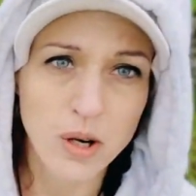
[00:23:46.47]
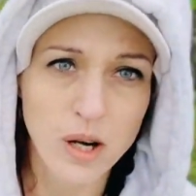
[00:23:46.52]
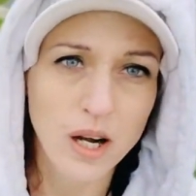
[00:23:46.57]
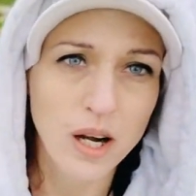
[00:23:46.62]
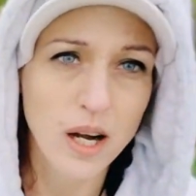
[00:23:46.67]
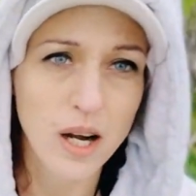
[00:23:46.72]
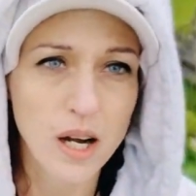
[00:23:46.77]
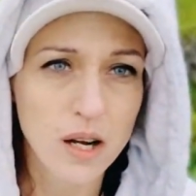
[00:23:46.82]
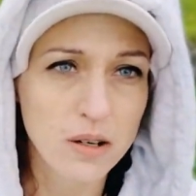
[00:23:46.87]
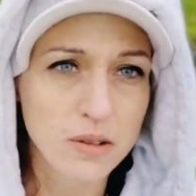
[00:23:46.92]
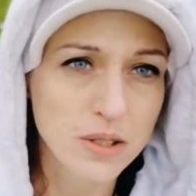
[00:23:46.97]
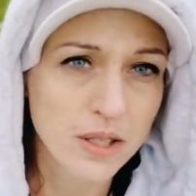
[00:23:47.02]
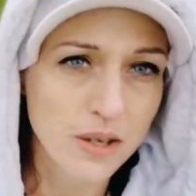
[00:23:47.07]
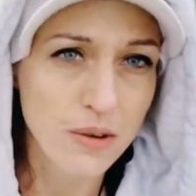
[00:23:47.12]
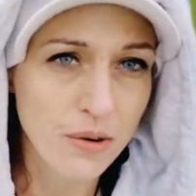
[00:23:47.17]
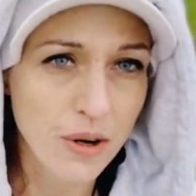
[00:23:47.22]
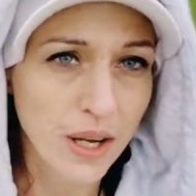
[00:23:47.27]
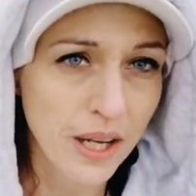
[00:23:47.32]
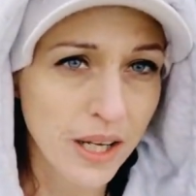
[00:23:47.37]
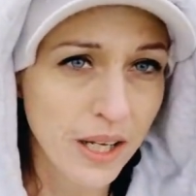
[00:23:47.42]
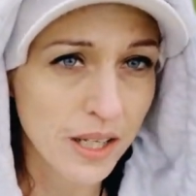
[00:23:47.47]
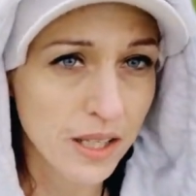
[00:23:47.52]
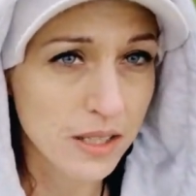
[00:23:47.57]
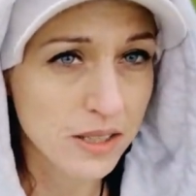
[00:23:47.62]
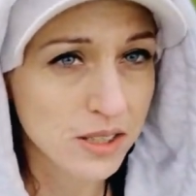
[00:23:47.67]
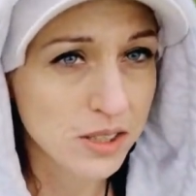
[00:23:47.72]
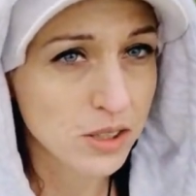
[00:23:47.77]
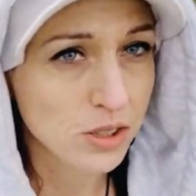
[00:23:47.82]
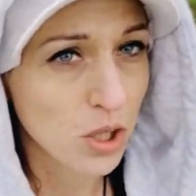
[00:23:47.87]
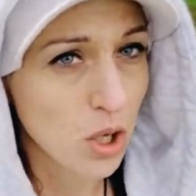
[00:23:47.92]
how the rain
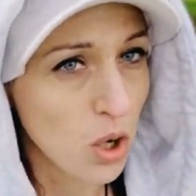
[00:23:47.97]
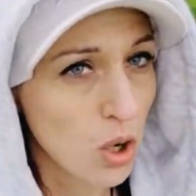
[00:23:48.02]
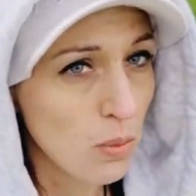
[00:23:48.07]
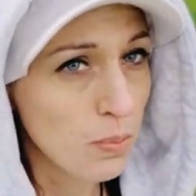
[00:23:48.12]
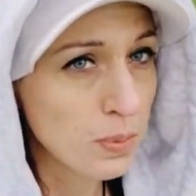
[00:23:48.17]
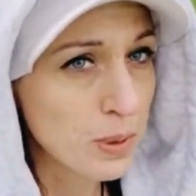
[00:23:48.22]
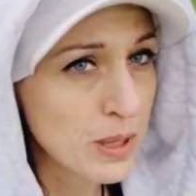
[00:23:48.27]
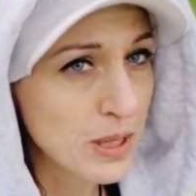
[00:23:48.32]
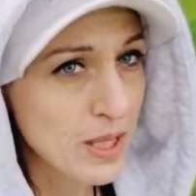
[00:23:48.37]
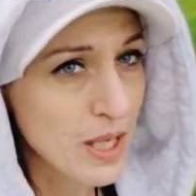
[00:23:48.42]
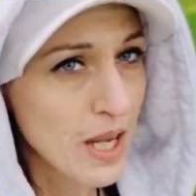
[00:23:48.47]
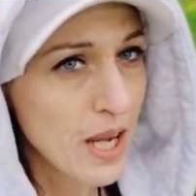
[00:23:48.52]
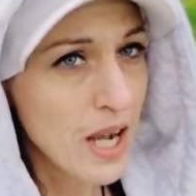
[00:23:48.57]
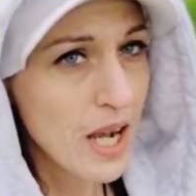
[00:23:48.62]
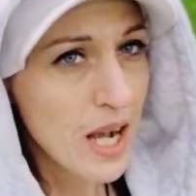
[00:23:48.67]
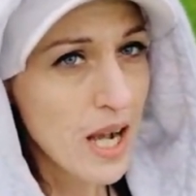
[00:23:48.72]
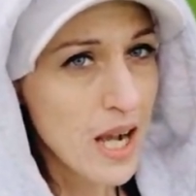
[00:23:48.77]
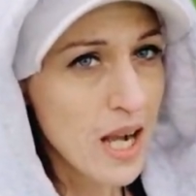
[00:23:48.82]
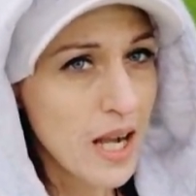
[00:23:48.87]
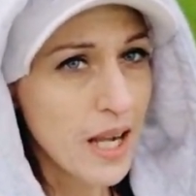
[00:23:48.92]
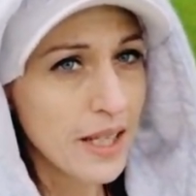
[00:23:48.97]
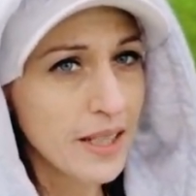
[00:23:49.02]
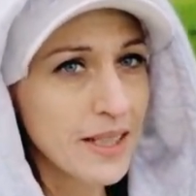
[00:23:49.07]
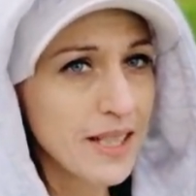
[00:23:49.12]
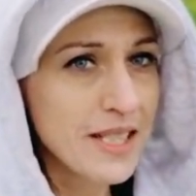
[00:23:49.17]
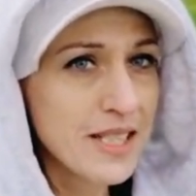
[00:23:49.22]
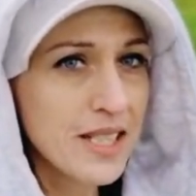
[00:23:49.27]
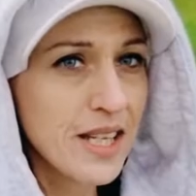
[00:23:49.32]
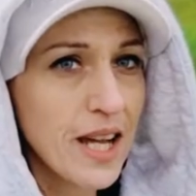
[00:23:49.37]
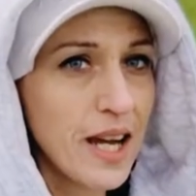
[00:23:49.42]
stops and the
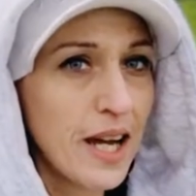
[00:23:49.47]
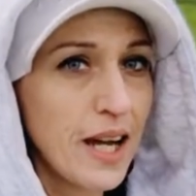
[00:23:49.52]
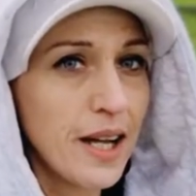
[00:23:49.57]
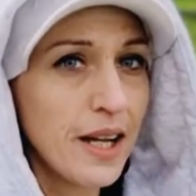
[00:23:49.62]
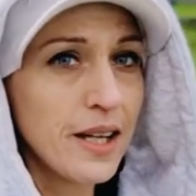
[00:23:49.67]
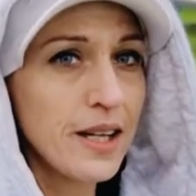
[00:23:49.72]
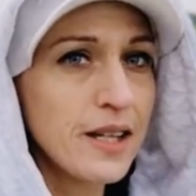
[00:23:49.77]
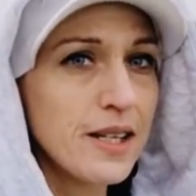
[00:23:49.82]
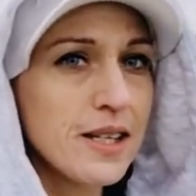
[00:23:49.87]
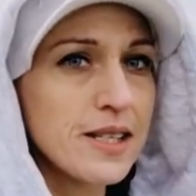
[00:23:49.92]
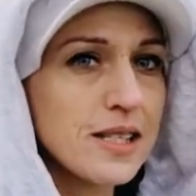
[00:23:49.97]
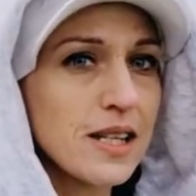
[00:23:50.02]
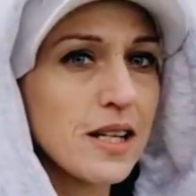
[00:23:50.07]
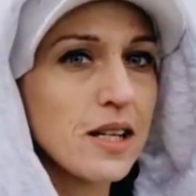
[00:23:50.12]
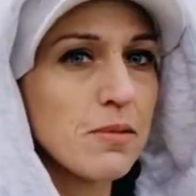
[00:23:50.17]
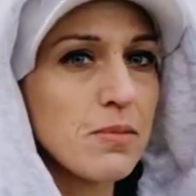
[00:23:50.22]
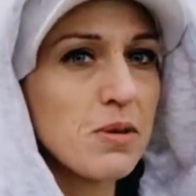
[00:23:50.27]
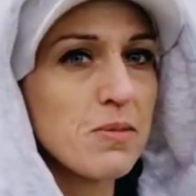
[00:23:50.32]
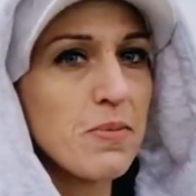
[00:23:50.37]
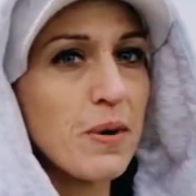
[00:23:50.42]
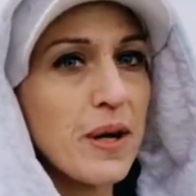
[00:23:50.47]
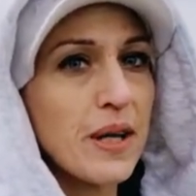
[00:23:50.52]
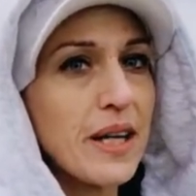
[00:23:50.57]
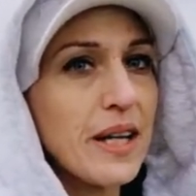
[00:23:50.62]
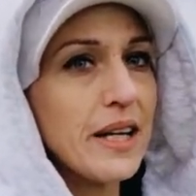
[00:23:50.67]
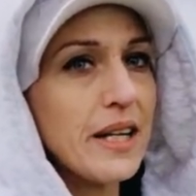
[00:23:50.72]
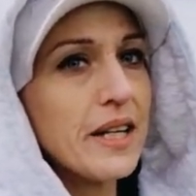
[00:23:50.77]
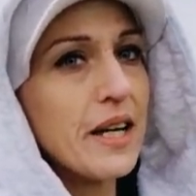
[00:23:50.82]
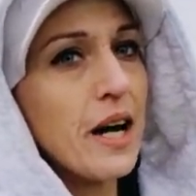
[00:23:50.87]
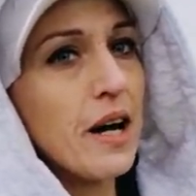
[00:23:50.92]
sky is a little bit
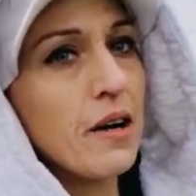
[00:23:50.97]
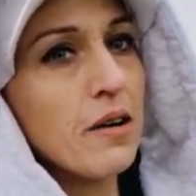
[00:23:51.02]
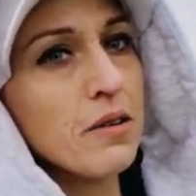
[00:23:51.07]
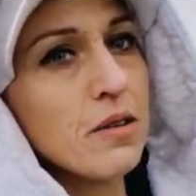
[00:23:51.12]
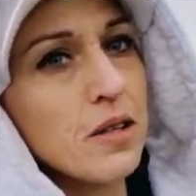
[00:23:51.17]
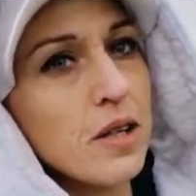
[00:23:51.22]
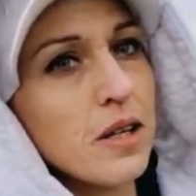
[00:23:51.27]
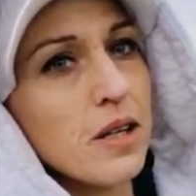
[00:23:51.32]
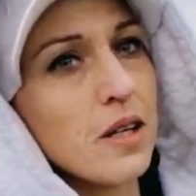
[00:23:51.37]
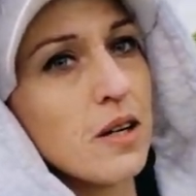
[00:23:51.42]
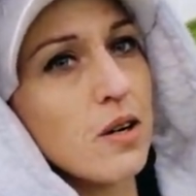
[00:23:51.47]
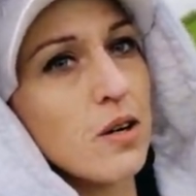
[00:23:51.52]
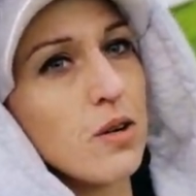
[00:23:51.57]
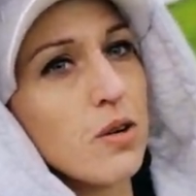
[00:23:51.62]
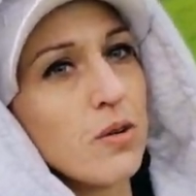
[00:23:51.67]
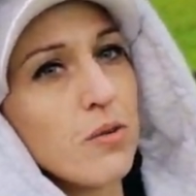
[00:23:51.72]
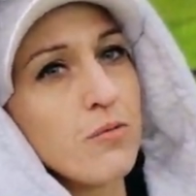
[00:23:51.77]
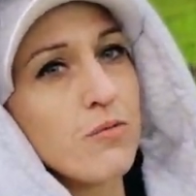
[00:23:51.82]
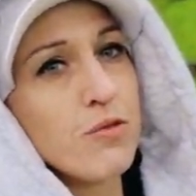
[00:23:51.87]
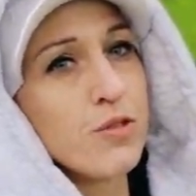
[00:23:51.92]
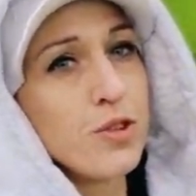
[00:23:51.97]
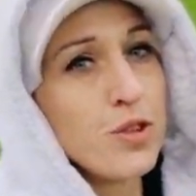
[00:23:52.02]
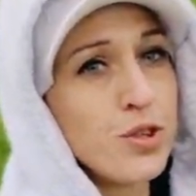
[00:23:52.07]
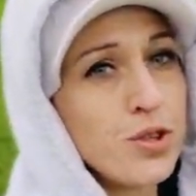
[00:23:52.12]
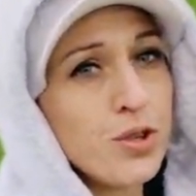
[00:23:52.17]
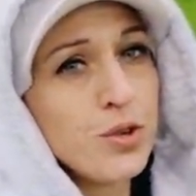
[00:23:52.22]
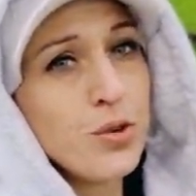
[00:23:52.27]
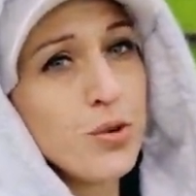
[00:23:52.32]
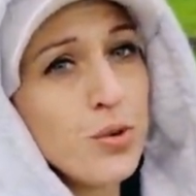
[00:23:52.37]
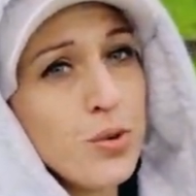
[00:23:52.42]
breaking down the
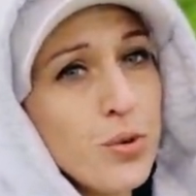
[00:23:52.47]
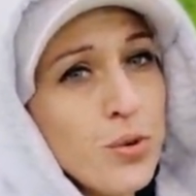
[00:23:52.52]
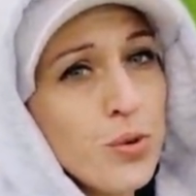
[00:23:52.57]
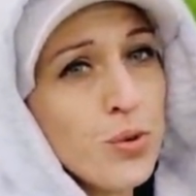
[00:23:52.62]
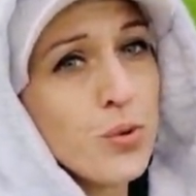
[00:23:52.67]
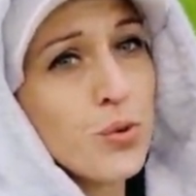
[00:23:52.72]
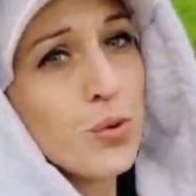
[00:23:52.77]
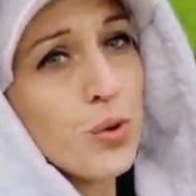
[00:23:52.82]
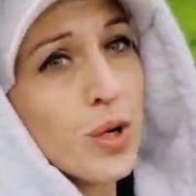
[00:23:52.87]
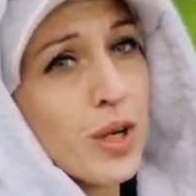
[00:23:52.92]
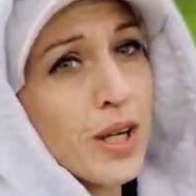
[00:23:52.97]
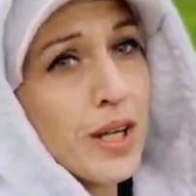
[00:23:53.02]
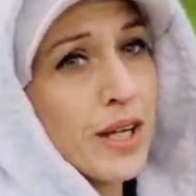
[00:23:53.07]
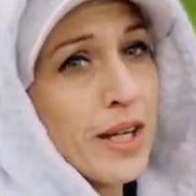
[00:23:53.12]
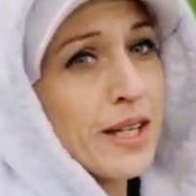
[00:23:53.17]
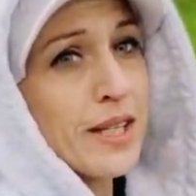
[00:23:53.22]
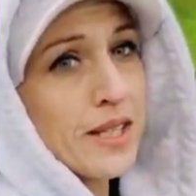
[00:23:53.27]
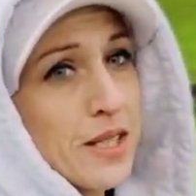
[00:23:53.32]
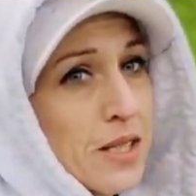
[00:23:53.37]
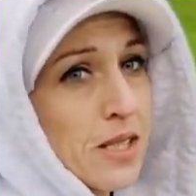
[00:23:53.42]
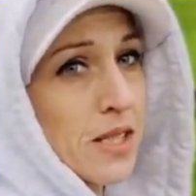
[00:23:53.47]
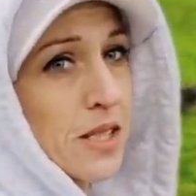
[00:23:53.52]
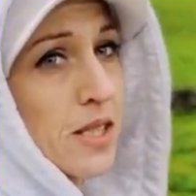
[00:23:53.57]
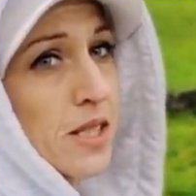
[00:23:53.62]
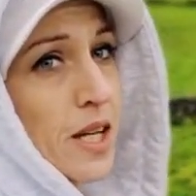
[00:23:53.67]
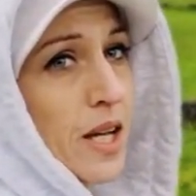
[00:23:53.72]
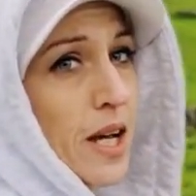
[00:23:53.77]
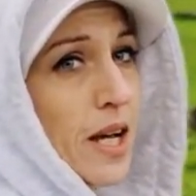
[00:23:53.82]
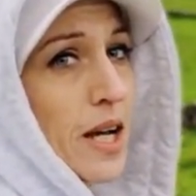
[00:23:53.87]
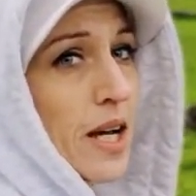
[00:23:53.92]
view is
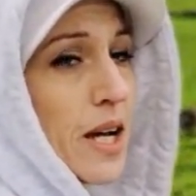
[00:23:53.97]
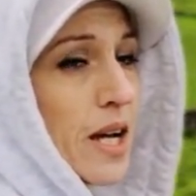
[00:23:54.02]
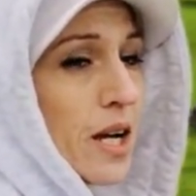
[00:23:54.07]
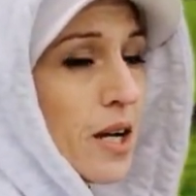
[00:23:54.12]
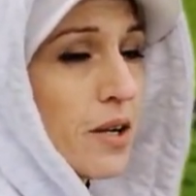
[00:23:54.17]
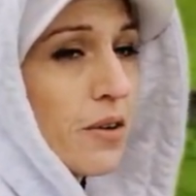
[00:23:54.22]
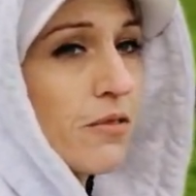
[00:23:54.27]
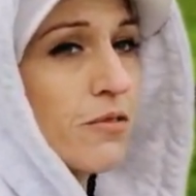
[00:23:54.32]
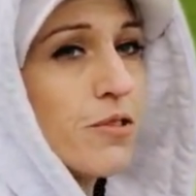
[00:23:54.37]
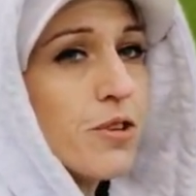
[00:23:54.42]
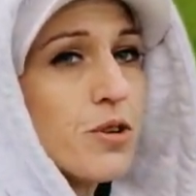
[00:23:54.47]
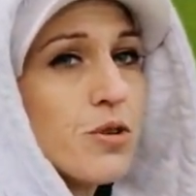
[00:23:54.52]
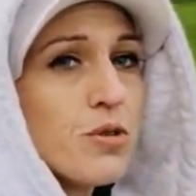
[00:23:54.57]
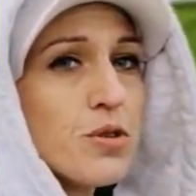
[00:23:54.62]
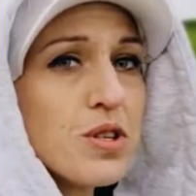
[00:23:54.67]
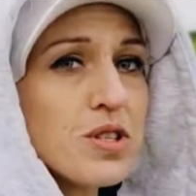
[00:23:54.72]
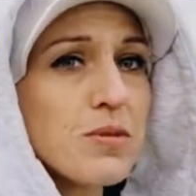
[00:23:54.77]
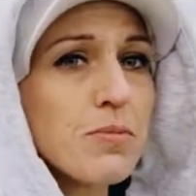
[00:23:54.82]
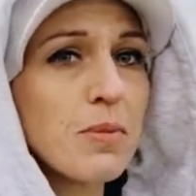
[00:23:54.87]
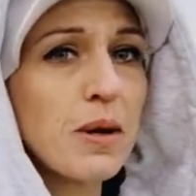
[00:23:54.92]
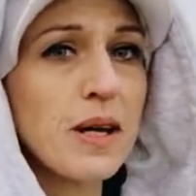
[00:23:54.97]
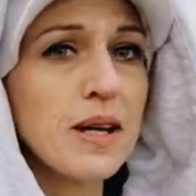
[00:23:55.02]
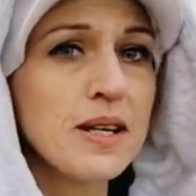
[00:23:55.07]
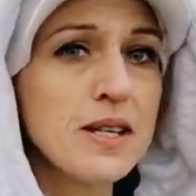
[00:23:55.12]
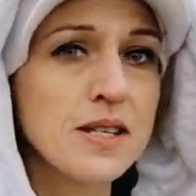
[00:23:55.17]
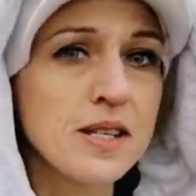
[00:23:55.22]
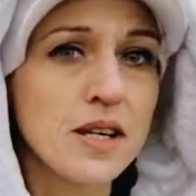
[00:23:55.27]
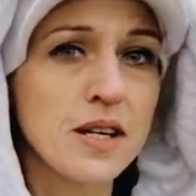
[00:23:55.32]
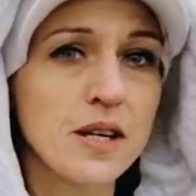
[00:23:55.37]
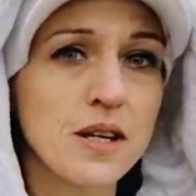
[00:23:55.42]
view is
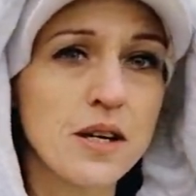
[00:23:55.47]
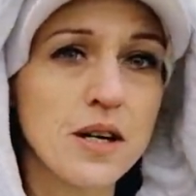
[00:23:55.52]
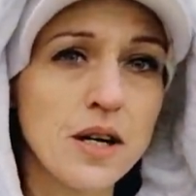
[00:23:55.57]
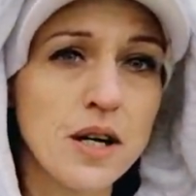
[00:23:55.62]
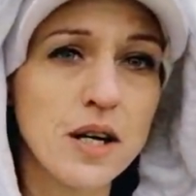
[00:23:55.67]
amazing